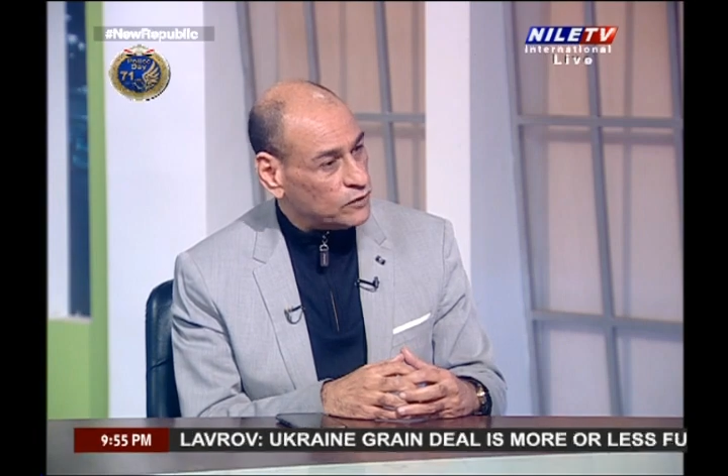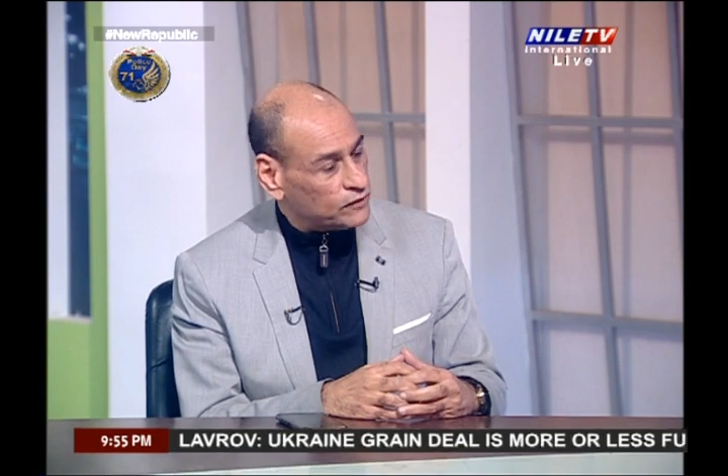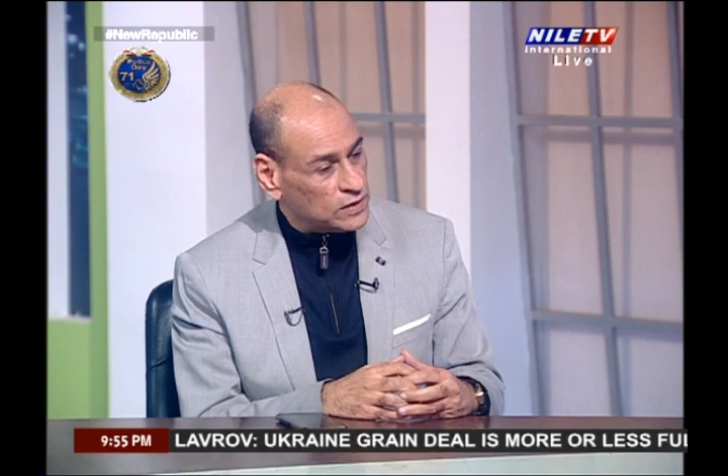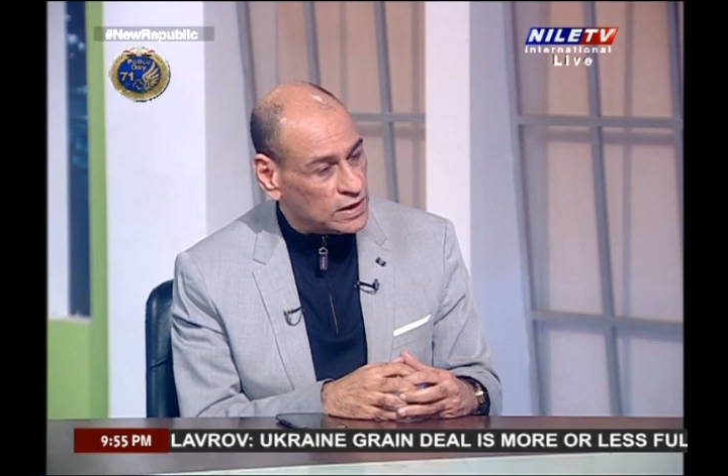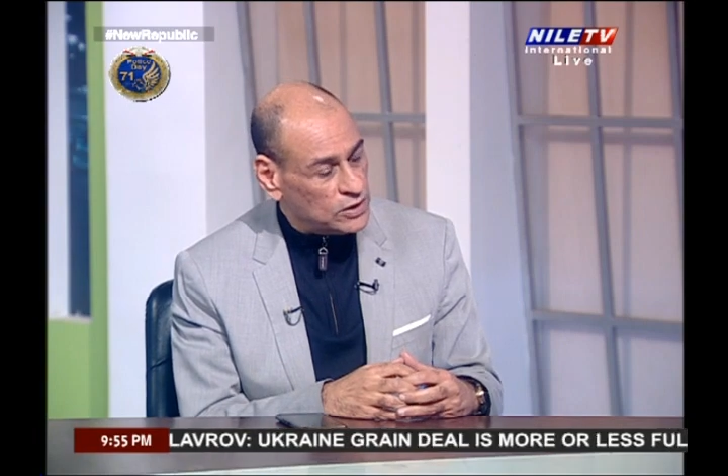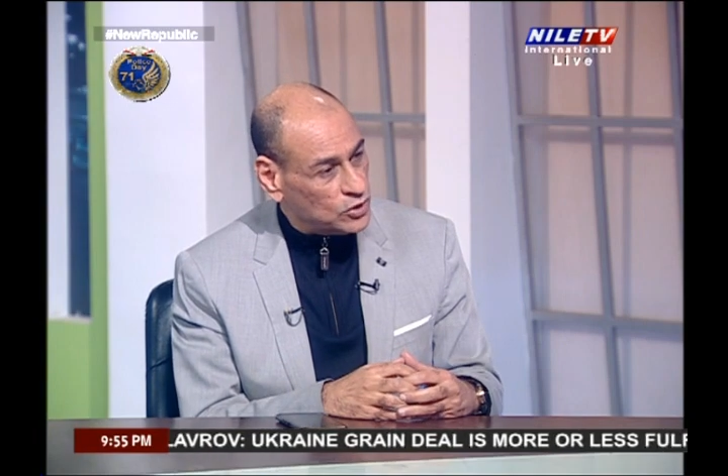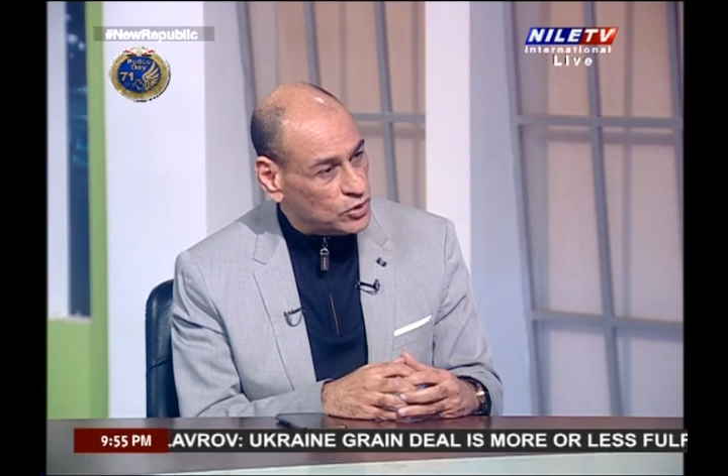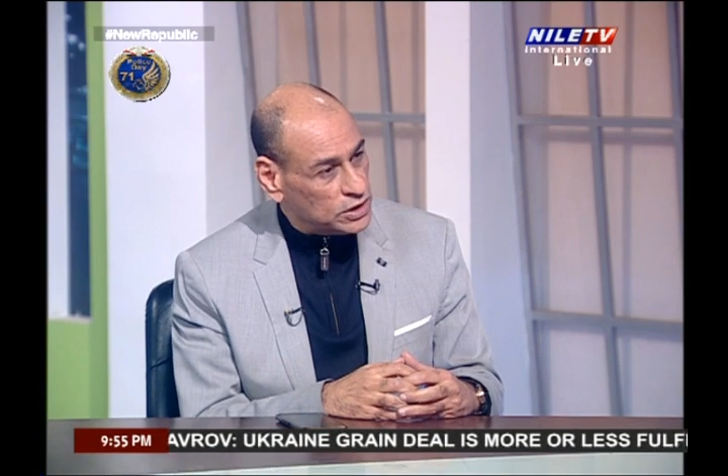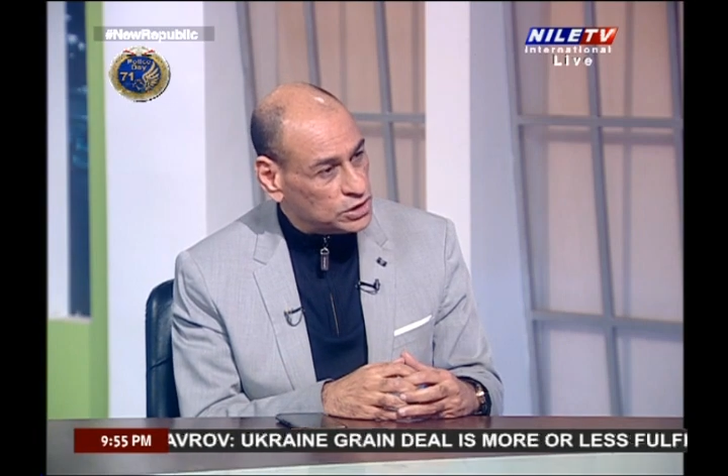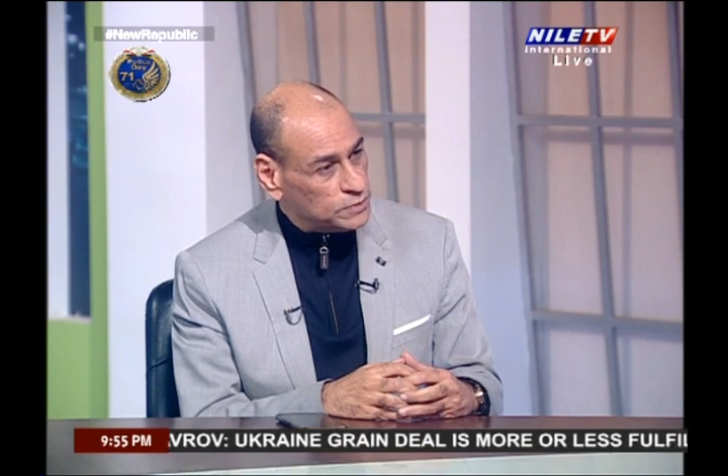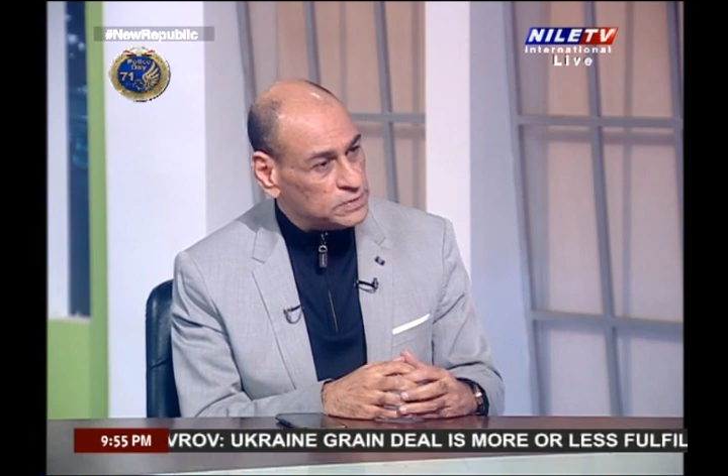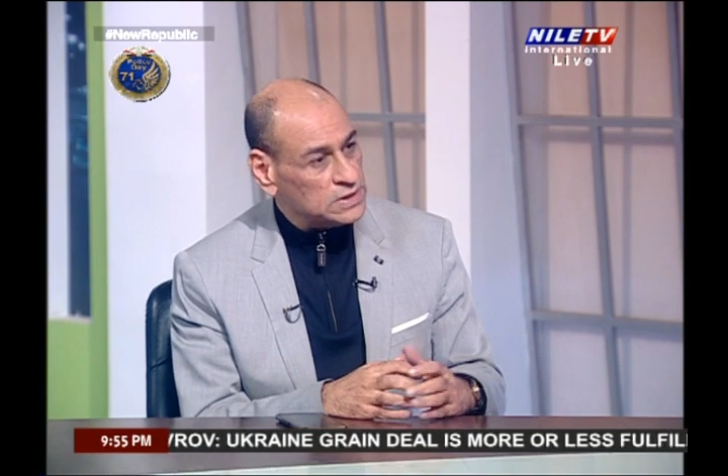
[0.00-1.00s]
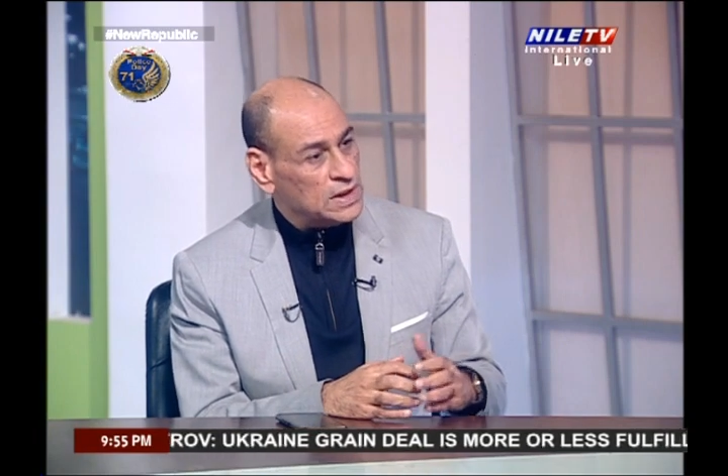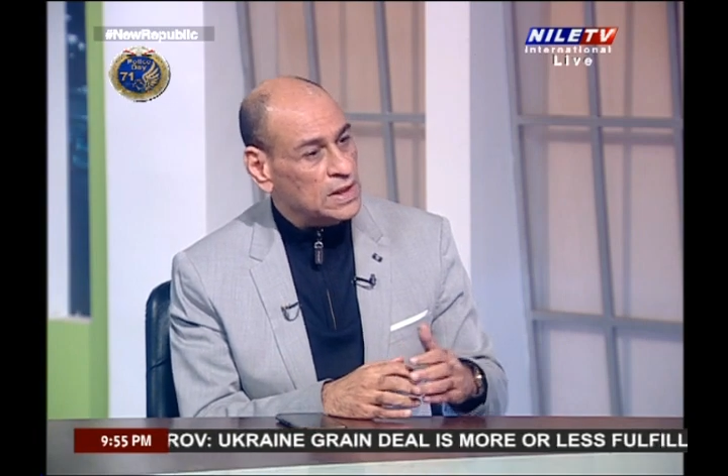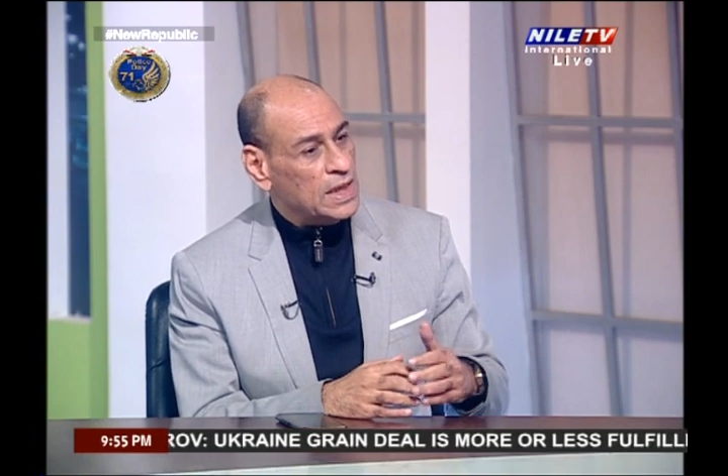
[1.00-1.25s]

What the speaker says: of the new Egypt,